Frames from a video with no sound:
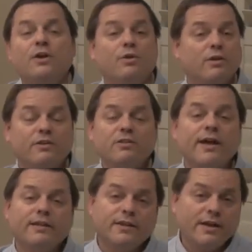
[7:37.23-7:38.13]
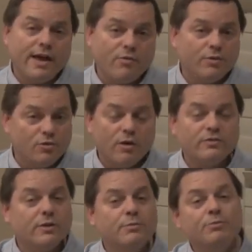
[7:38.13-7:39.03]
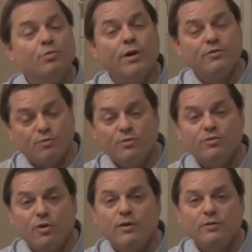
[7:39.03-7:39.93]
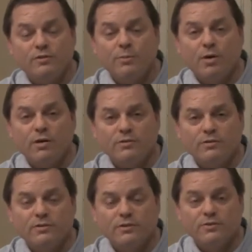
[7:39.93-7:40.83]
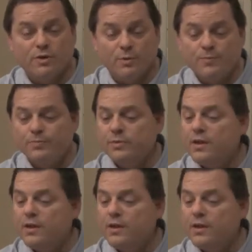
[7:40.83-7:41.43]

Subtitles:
you're less likely to have withdrawal symptoms when I first start the Suboxone.